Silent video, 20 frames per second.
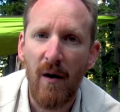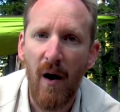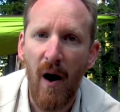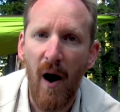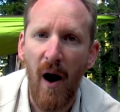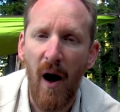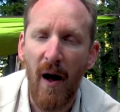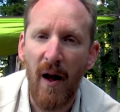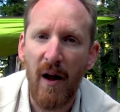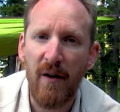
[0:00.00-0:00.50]

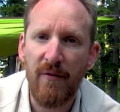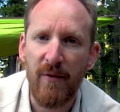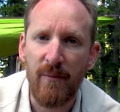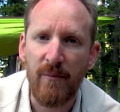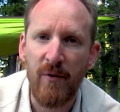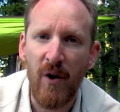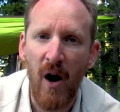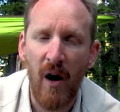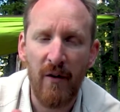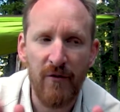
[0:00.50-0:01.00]
eye
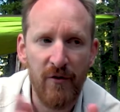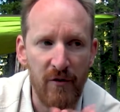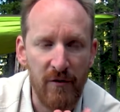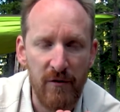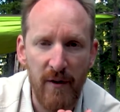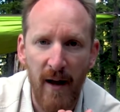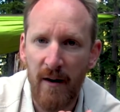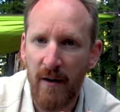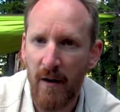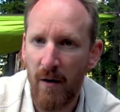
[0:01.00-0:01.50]
from not
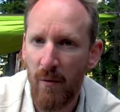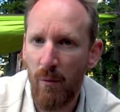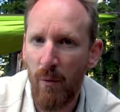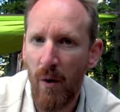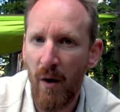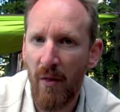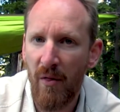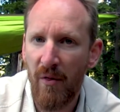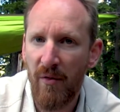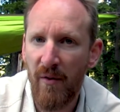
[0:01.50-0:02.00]
just landing on
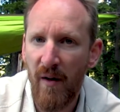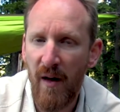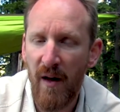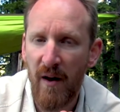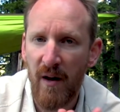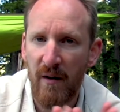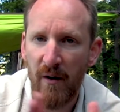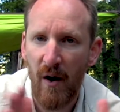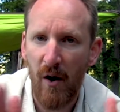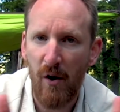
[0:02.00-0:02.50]
one
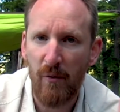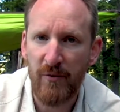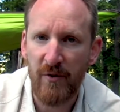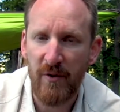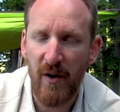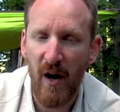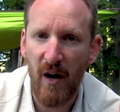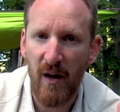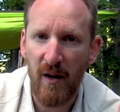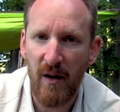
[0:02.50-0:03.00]
thing, if it helps
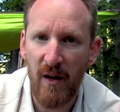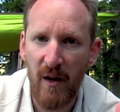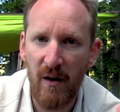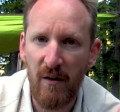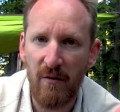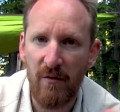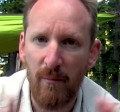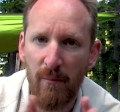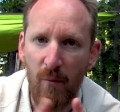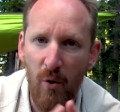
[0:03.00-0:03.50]
to kind of
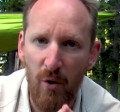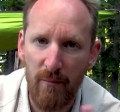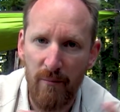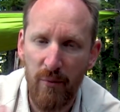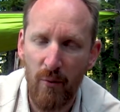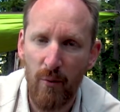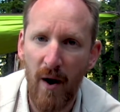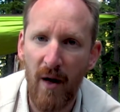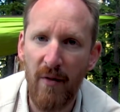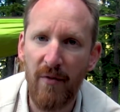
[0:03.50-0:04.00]
give more
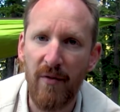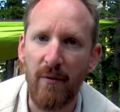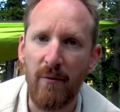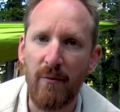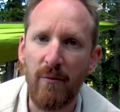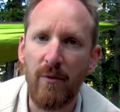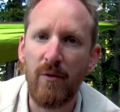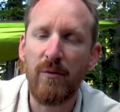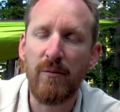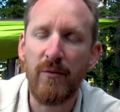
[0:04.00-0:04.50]
breadth
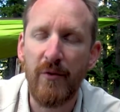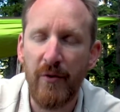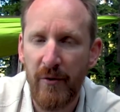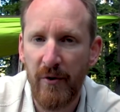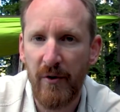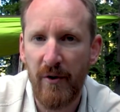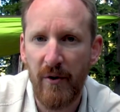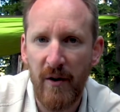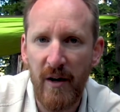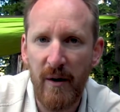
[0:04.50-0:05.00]
and room to
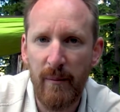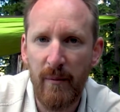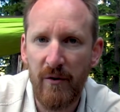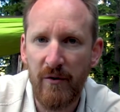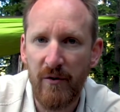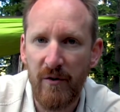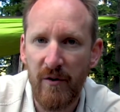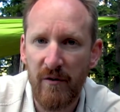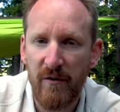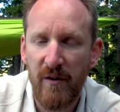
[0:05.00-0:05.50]
your
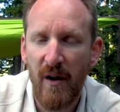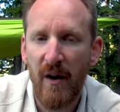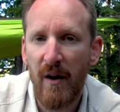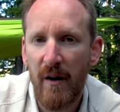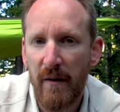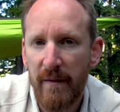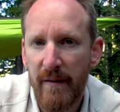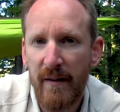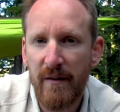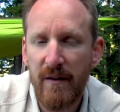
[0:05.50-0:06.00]
images,
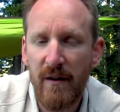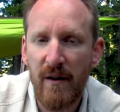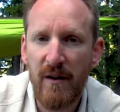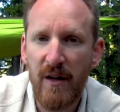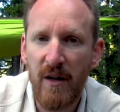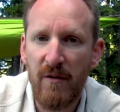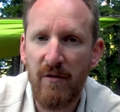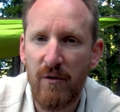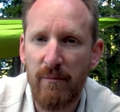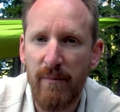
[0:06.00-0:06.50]
that's going to
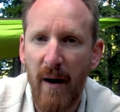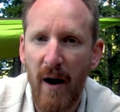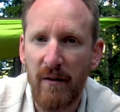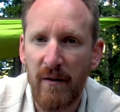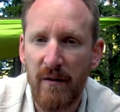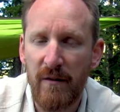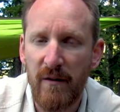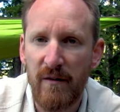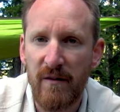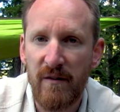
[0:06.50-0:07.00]
give you
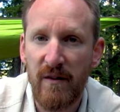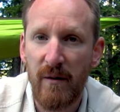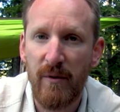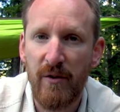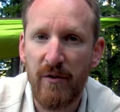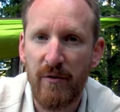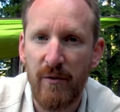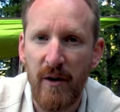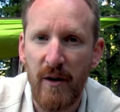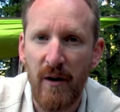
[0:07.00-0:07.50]
balance and
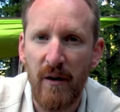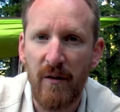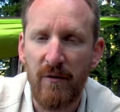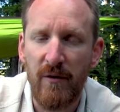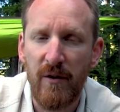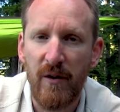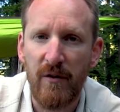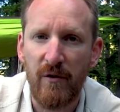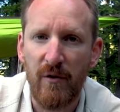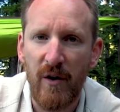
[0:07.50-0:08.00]
symmetry
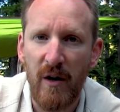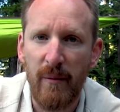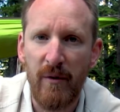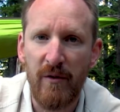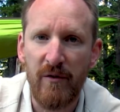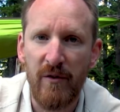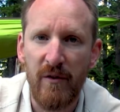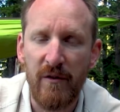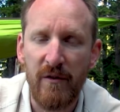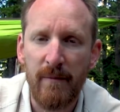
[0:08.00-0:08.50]
in your
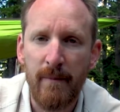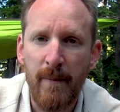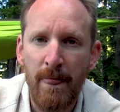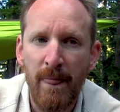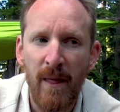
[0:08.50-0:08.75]
images.